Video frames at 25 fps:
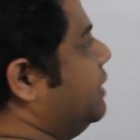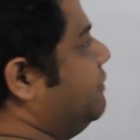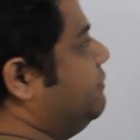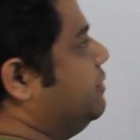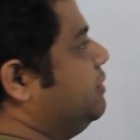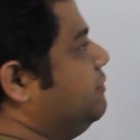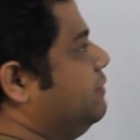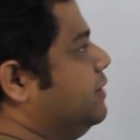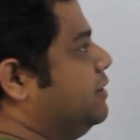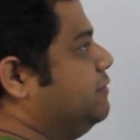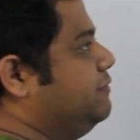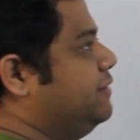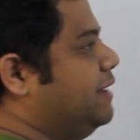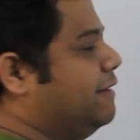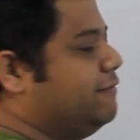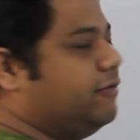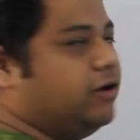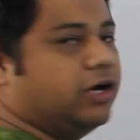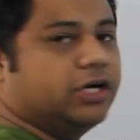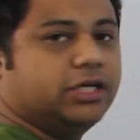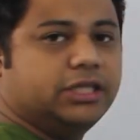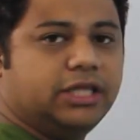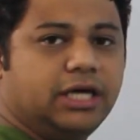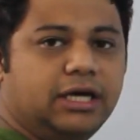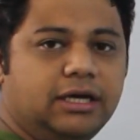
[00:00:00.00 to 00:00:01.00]
everywhere we have
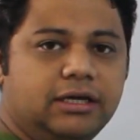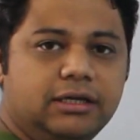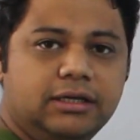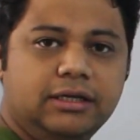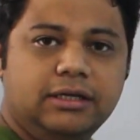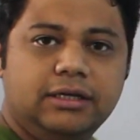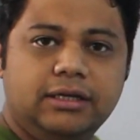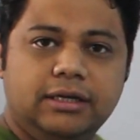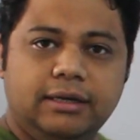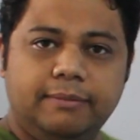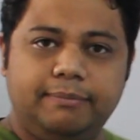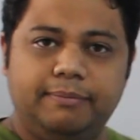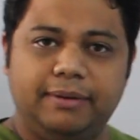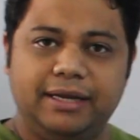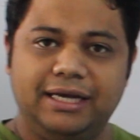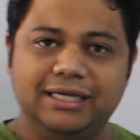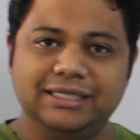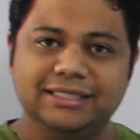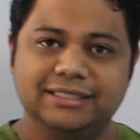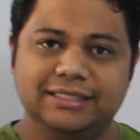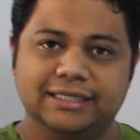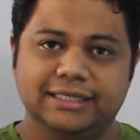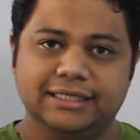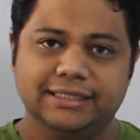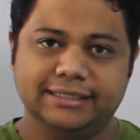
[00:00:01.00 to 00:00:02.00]
got the
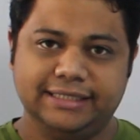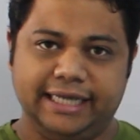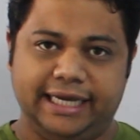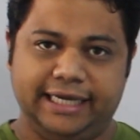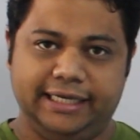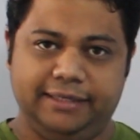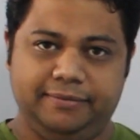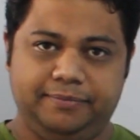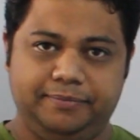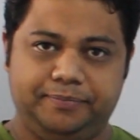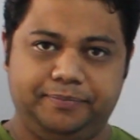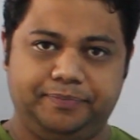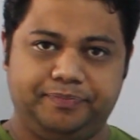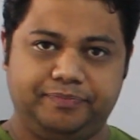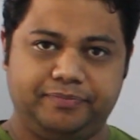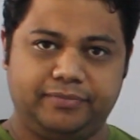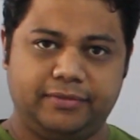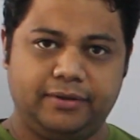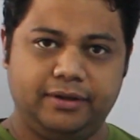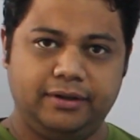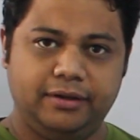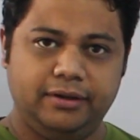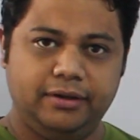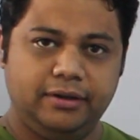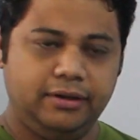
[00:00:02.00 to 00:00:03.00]
plus sign.
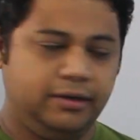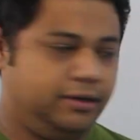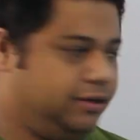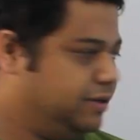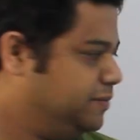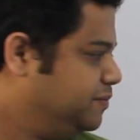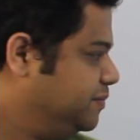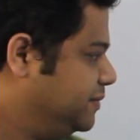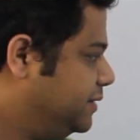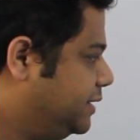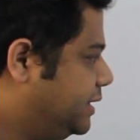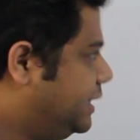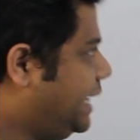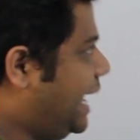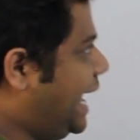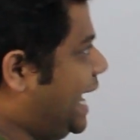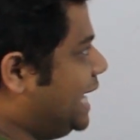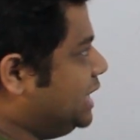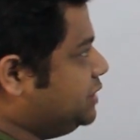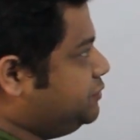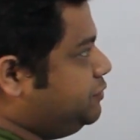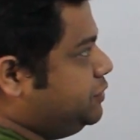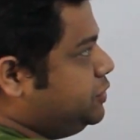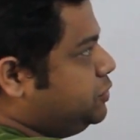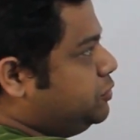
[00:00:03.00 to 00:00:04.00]

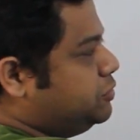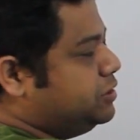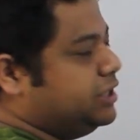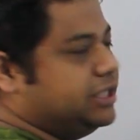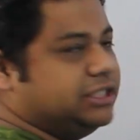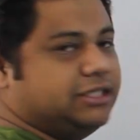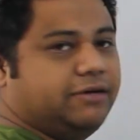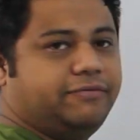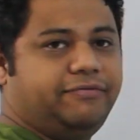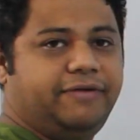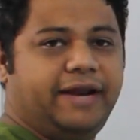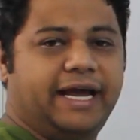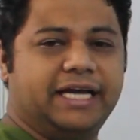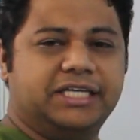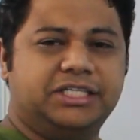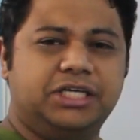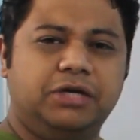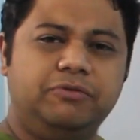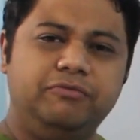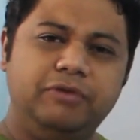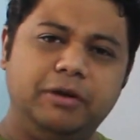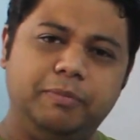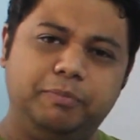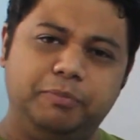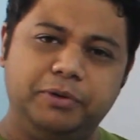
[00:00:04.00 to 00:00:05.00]
As we know there is a
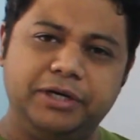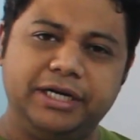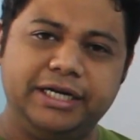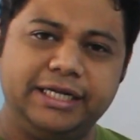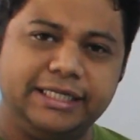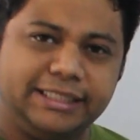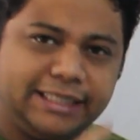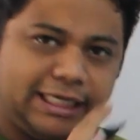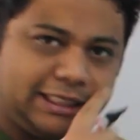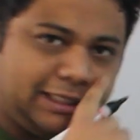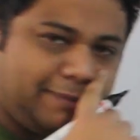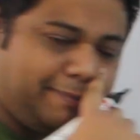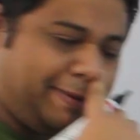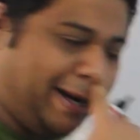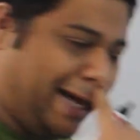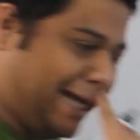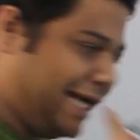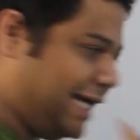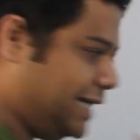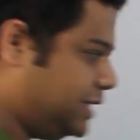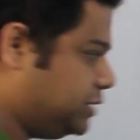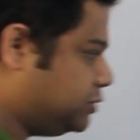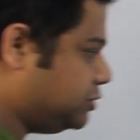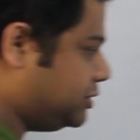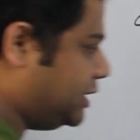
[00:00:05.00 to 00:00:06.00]
fraction, we'll put it inside the
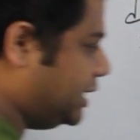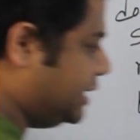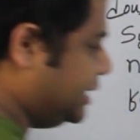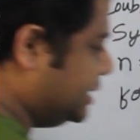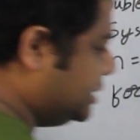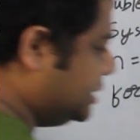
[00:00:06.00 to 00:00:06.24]
bracket so that